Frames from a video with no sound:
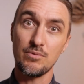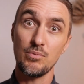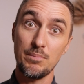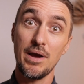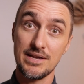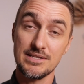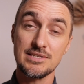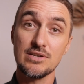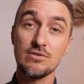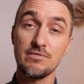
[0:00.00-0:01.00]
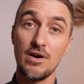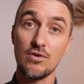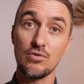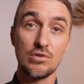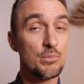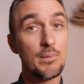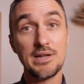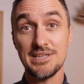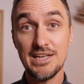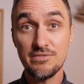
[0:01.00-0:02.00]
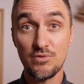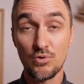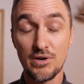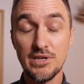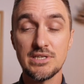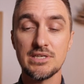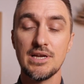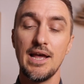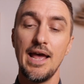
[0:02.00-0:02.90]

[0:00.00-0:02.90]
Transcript: we might consider fungal and might test for it.